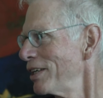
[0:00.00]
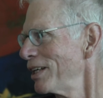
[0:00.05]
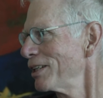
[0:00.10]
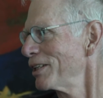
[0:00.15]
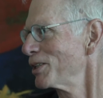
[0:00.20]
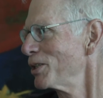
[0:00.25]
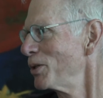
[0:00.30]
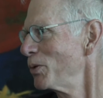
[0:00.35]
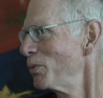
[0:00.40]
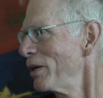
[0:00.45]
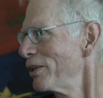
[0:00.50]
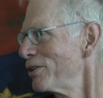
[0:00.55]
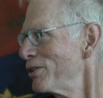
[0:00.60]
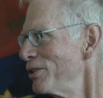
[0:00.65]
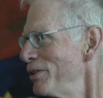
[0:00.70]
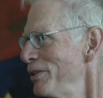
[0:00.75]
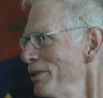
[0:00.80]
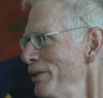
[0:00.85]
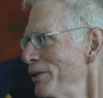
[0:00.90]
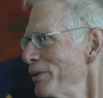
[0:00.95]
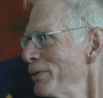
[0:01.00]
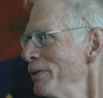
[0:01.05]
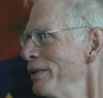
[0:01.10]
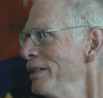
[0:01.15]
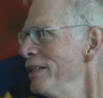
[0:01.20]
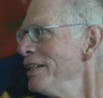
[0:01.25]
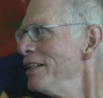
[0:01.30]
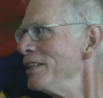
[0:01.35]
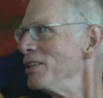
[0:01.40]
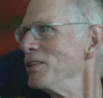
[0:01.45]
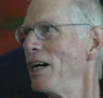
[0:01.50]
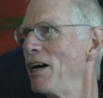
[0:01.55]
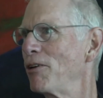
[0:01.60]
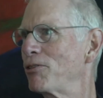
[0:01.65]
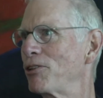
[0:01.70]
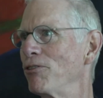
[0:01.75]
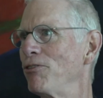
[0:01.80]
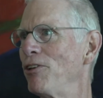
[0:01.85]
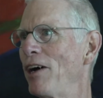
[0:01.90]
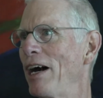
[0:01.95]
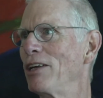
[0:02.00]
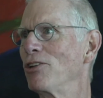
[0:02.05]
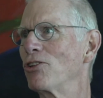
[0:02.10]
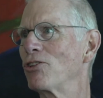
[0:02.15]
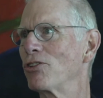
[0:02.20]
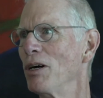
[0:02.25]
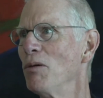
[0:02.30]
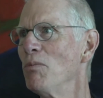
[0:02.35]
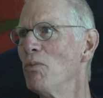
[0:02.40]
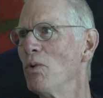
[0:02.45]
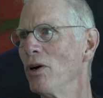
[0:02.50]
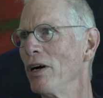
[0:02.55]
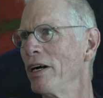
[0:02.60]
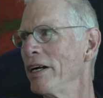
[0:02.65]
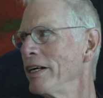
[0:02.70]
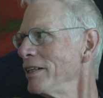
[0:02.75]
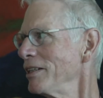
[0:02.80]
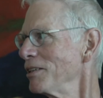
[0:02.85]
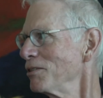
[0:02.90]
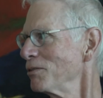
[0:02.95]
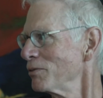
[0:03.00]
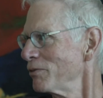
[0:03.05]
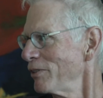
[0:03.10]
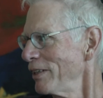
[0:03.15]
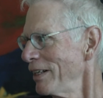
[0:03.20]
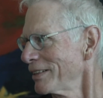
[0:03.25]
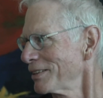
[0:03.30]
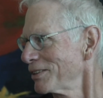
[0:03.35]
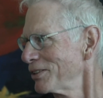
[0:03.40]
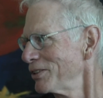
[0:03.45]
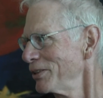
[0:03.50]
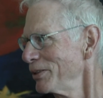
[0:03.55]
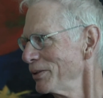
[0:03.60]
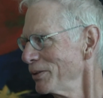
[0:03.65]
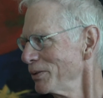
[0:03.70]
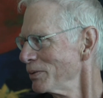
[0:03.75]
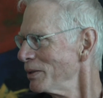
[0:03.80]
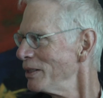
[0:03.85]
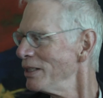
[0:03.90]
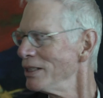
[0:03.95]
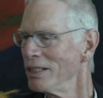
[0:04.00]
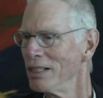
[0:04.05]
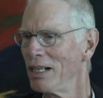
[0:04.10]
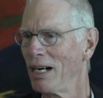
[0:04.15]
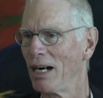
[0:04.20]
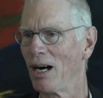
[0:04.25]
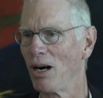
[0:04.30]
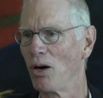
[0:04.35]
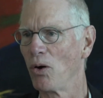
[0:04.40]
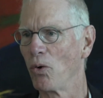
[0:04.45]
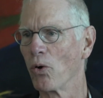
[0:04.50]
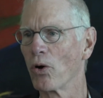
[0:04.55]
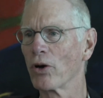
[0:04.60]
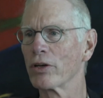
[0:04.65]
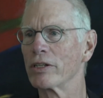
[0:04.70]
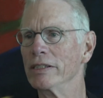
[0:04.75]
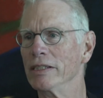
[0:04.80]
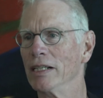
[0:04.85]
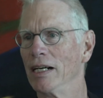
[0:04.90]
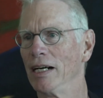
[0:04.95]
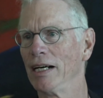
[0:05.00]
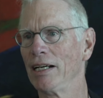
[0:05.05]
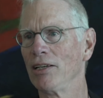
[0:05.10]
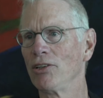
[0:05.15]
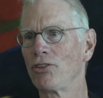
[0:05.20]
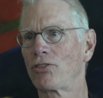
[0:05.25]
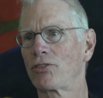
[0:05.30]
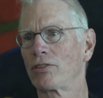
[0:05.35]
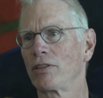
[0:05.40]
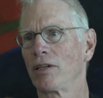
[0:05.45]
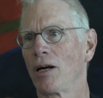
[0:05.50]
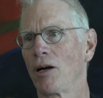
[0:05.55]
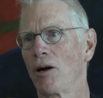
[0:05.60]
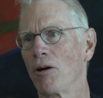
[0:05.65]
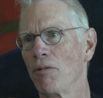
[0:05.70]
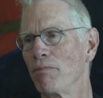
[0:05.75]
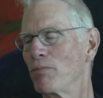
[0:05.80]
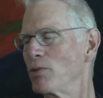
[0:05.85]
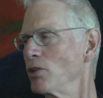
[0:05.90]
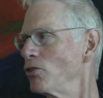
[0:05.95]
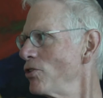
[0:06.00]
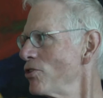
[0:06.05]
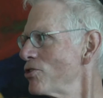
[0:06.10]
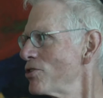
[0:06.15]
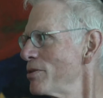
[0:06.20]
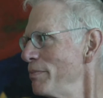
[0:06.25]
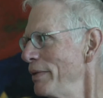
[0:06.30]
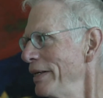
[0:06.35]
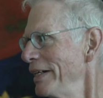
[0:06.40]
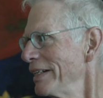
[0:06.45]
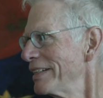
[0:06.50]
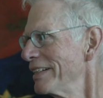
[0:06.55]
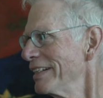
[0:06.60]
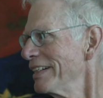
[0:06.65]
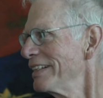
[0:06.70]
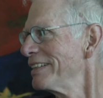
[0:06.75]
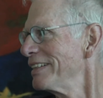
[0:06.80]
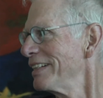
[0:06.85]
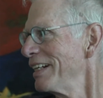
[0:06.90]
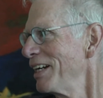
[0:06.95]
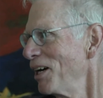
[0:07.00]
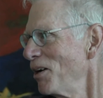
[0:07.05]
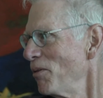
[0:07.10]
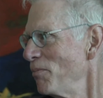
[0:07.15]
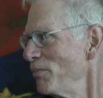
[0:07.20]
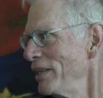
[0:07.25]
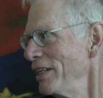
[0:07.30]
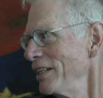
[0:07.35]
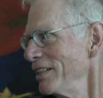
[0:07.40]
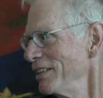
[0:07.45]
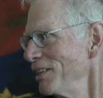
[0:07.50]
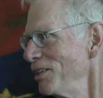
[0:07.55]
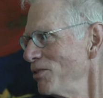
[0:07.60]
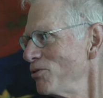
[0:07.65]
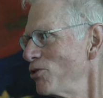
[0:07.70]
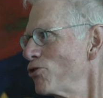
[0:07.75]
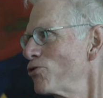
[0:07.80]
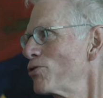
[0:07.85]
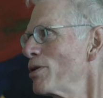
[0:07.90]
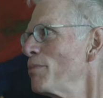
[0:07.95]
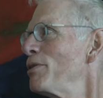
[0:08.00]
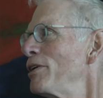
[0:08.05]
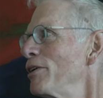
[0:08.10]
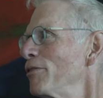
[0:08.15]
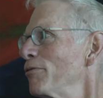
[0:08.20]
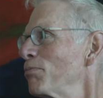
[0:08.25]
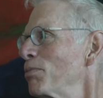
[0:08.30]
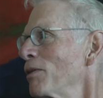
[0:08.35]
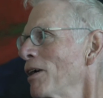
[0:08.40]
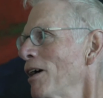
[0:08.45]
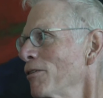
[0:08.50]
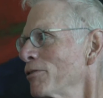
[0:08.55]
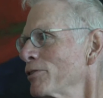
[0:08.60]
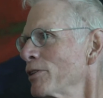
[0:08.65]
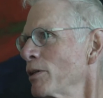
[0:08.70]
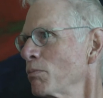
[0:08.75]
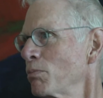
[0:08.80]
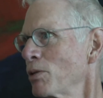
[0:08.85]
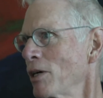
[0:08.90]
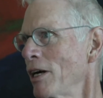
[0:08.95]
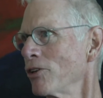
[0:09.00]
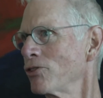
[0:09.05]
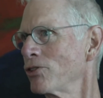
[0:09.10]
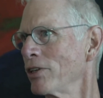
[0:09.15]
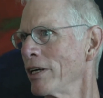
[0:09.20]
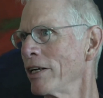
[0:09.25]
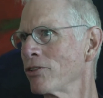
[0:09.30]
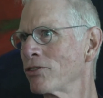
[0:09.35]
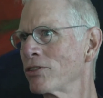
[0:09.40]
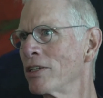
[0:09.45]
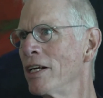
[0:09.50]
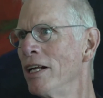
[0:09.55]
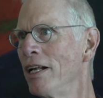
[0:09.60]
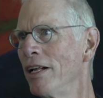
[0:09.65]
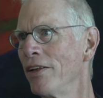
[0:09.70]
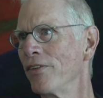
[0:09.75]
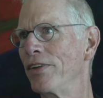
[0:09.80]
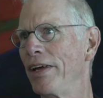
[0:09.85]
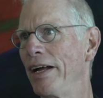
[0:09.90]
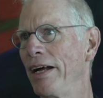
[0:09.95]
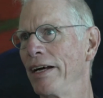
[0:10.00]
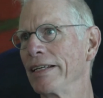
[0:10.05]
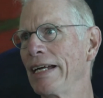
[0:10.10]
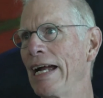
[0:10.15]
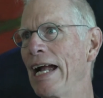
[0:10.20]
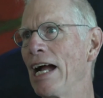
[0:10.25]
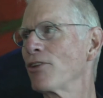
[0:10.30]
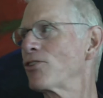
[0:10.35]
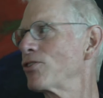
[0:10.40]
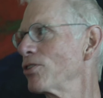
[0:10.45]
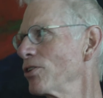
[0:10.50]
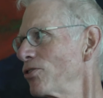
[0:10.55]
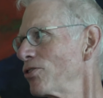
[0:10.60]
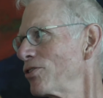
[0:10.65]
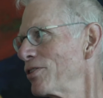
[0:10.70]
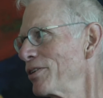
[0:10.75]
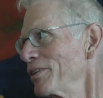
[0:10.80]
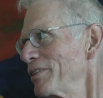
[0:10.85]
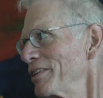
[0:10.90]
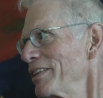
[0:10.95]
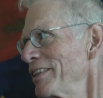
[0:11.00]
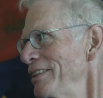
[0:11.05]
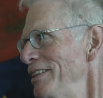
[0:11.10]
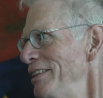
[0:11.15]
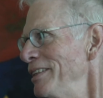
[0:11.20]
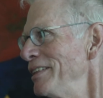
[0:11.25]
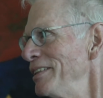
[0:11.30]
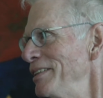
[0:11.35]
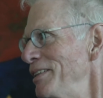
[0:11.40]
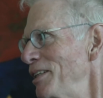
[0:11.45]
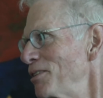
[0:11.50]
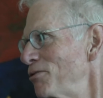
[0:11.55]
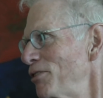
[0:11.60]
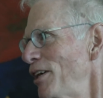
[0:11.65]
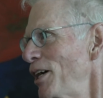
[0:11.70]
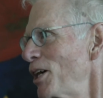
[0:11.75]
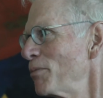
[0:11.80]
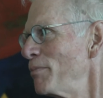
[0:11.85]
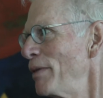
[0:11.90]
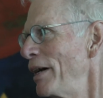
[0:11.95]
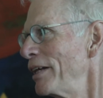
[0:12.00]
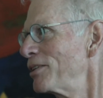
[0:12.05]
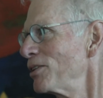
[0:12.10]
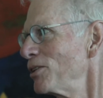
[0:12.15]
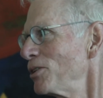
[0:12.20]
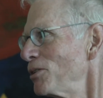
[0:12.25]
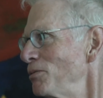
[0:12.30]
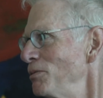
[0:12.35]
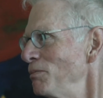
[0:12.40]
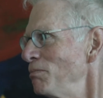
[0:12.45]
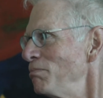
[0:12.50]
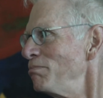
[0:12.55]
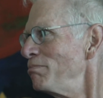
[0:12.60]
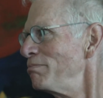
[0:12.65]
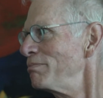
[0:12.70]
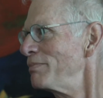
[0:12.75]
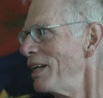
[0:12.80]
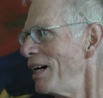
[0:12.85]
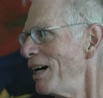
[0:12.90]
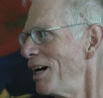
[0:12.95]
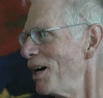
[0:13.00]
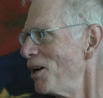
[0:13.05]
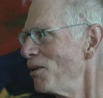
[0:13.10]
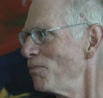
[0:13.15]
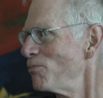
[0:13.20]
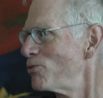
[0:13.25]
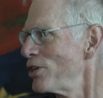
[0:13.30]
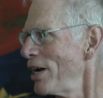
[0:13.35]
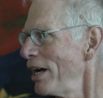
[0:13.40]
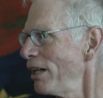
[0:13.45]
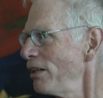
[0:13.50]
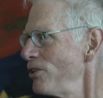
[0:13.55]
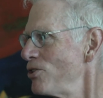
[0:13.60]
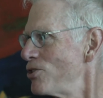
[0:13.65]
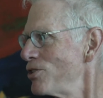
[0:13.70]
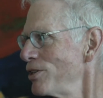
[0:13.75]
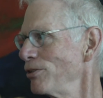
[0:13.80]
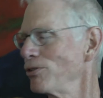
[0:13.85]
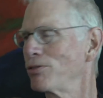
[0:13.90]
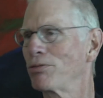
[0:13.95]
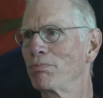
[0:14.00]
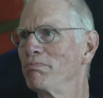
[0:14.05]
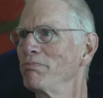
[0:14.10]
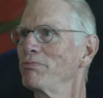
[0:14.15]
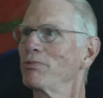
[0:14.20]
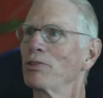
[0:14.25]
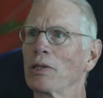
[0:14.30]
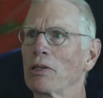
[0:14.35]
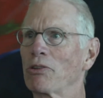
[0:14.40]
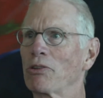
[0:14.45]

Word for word: telling you what to do, you have to find some way, in fact, to uh, organize um, decision-making um, in a distributive process that answers to the environmental um, challenges. For